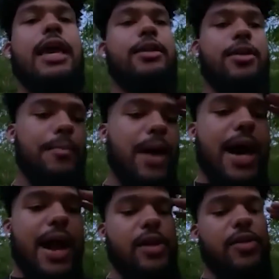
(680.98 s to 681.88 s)
your
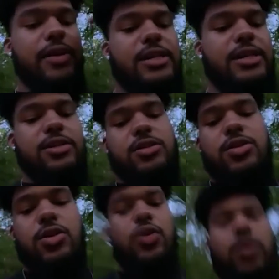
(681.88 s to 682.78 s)
mind or engaging your
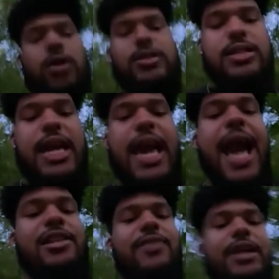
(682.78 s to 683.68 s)
core, just like
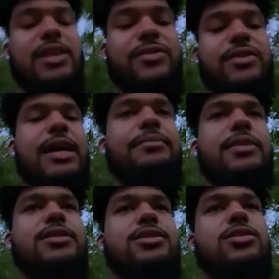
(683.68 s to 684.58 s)
activating different like
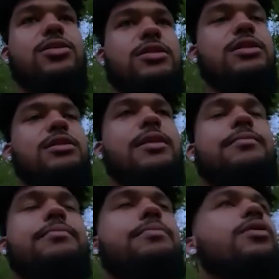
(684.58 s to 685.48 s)
muscles and just like
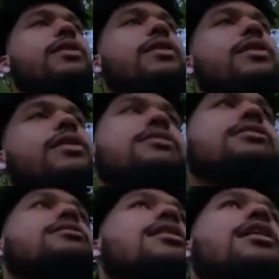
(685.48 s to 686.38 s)
points.
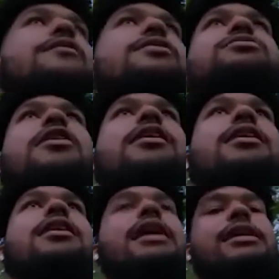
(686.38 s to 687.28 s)
He's very
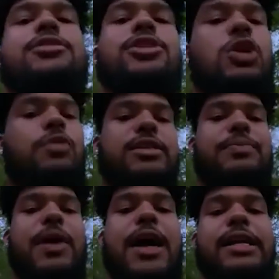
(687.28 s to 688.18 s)
in tune with his
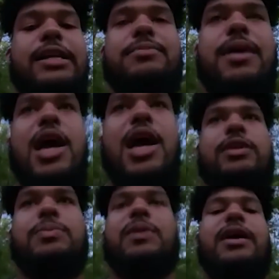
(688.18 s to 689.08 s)
body and his mind when he's
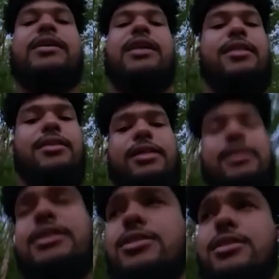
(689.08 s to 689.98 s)
playing. And I think
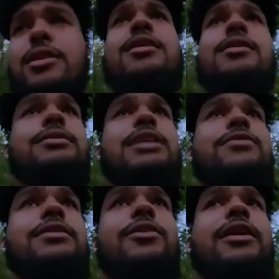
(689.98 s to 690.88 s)
that's
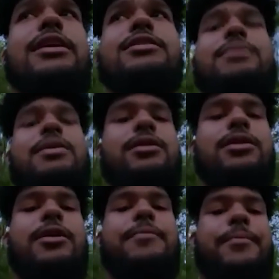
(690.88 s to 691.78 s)
definitely great things to be able to learn.